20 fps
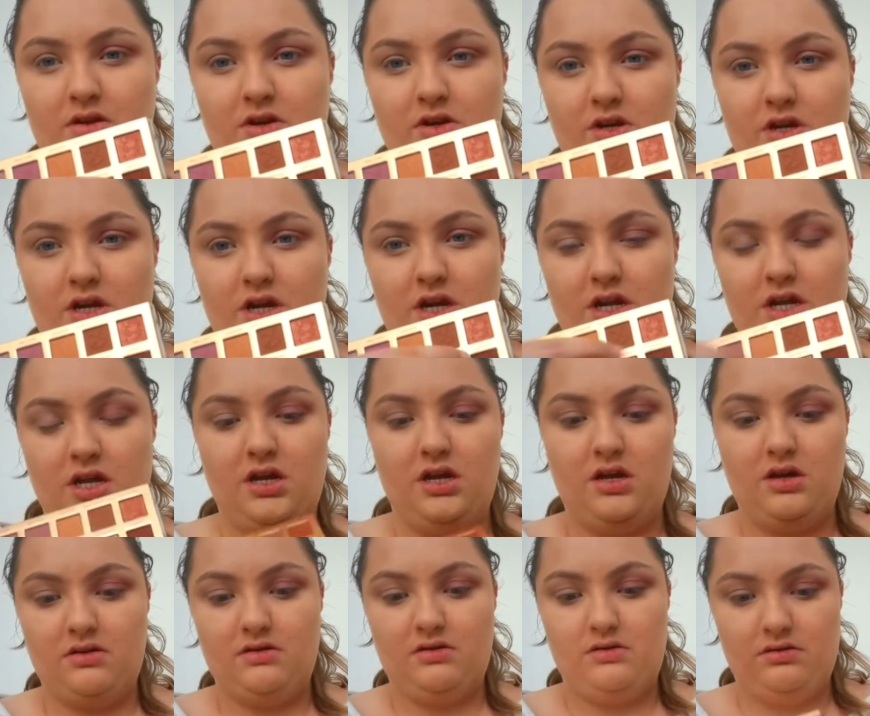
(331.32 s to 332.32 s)
shade
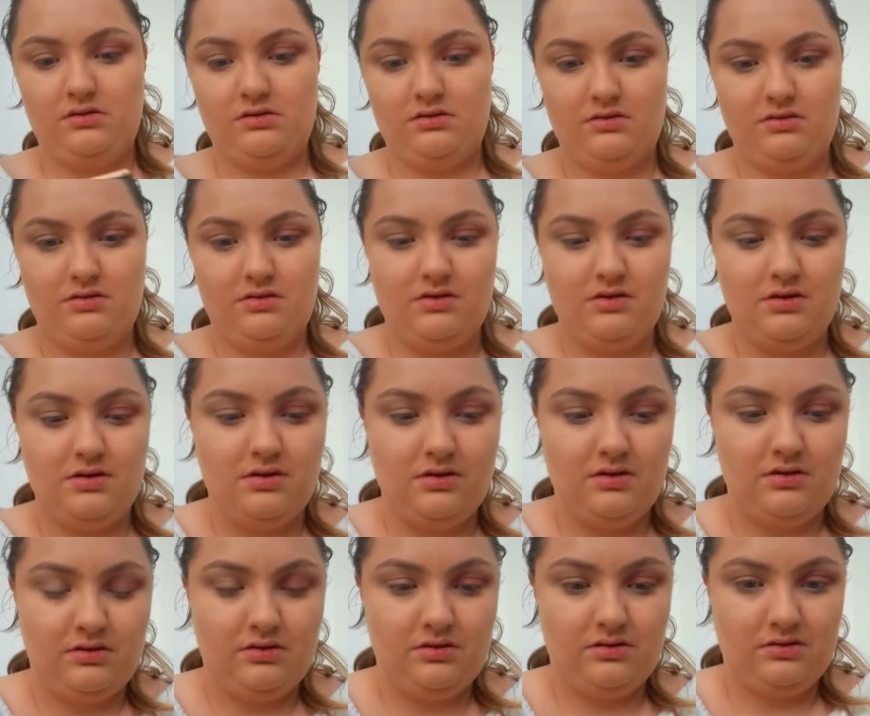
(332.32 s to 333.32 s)
here,
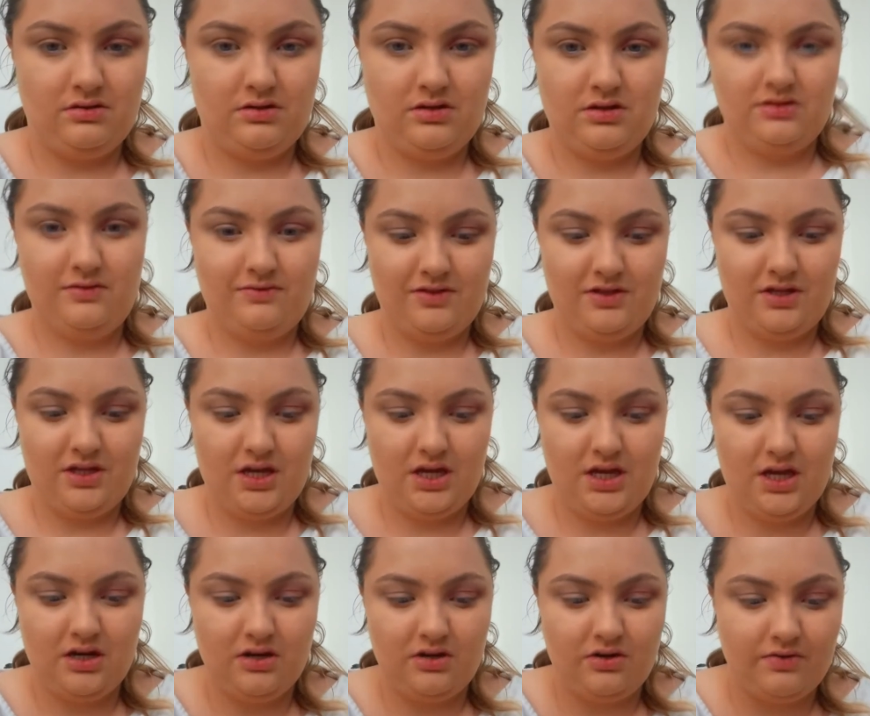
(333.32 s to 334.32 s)
just for the
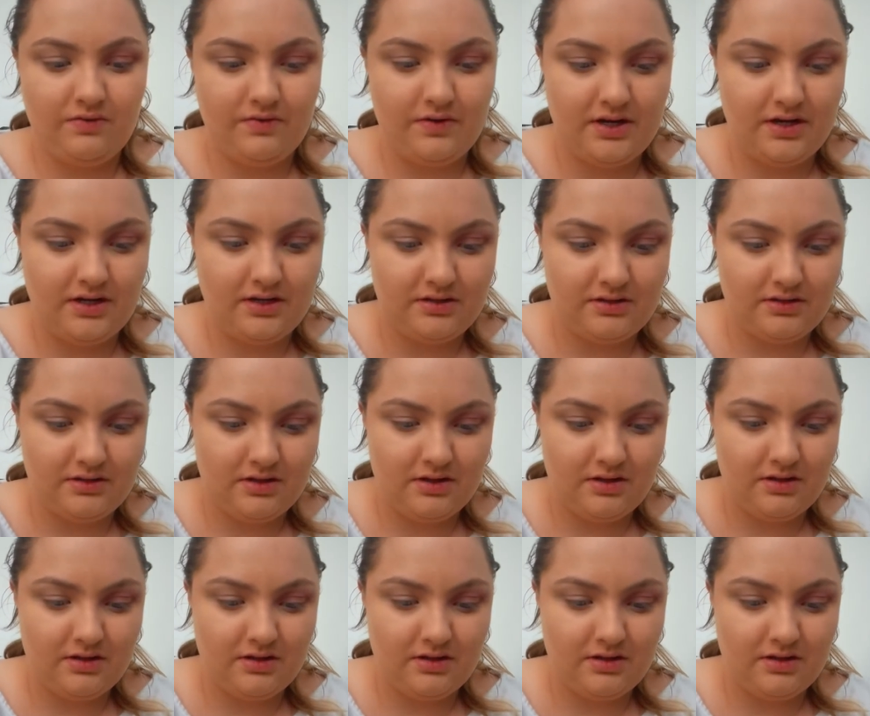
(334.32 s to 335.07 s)
inner crease.